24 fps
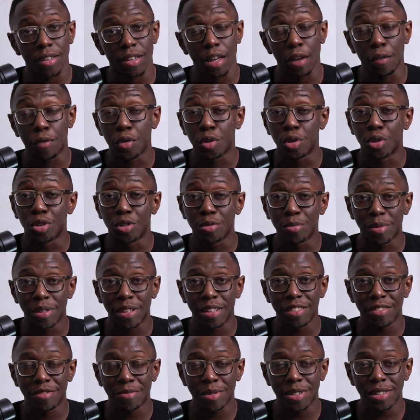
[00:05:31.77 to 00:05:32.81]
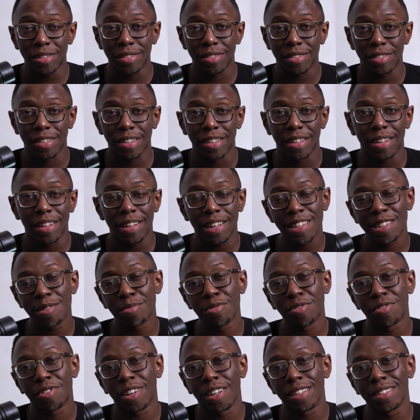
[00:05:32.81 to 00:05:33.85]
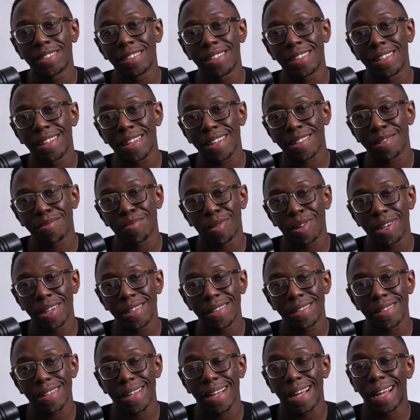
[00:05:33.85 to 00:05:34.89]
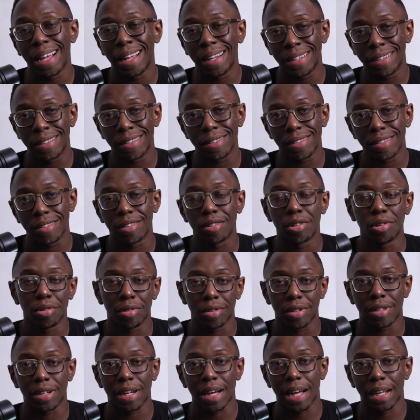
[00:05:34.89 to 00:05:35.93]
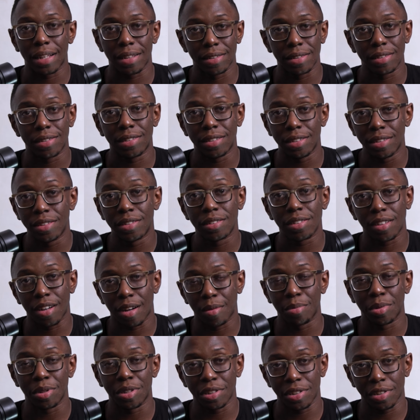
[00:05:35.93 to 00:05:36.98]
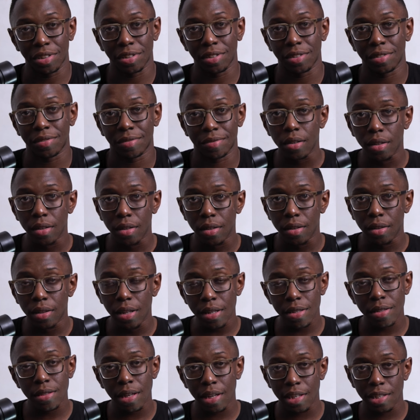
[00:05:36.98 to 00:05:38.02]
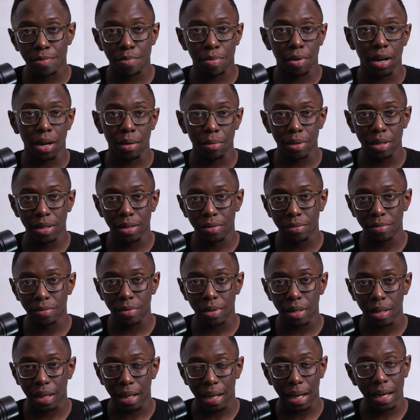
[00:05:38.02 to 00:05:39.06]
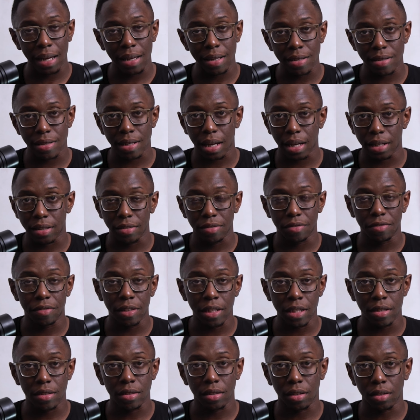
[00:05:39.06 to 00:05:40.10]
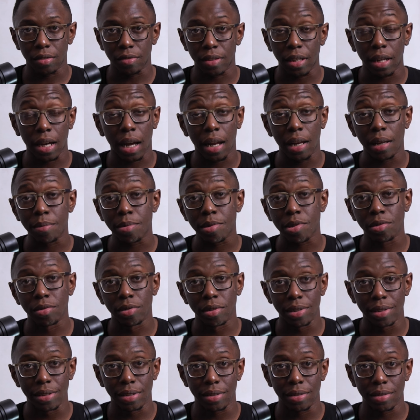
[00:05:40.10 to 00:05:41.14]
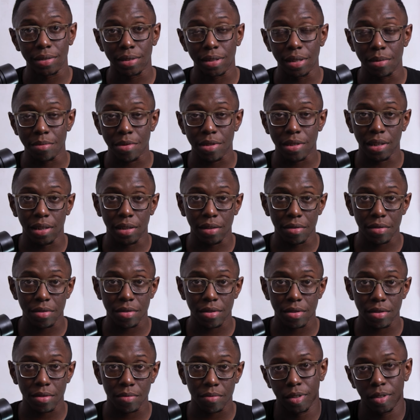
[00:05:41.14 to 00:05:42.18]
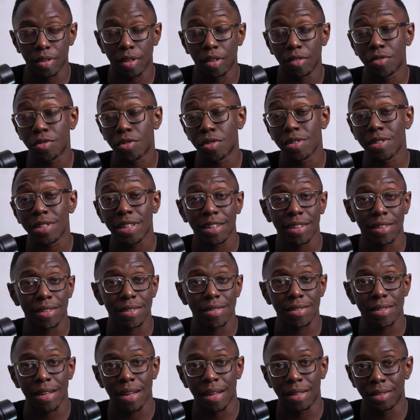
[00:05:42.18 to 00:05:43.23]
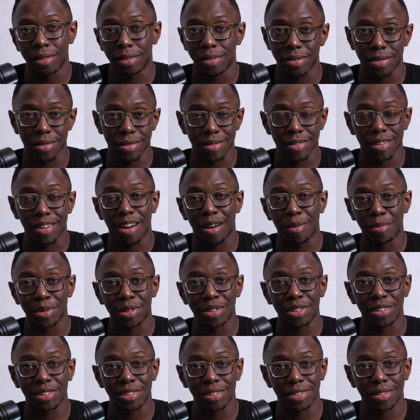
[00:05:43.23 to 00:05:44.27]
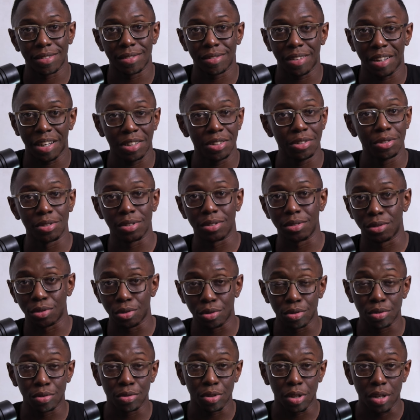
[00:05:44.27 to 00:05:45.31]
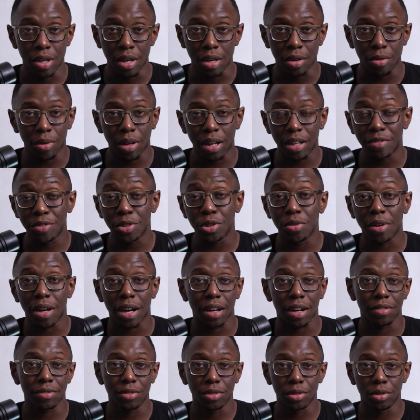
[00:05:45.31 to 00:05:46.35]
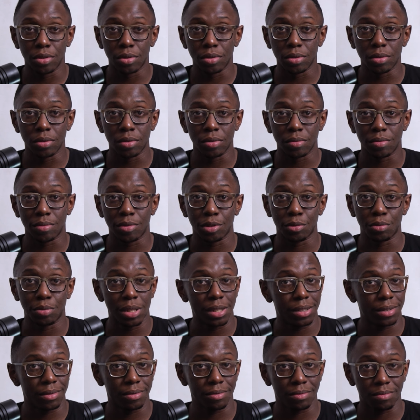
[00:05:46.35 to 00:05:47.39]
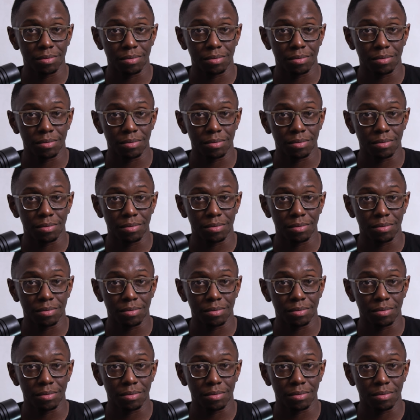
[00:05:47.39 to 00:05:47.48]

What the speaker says: If you don't believe me, let's move on to the next point and look at the senior competition. This next problem lies at the feet of the Calypsonians themselves. Now, of course, I understand that this is a competition and you'll do whatever you have to do to win.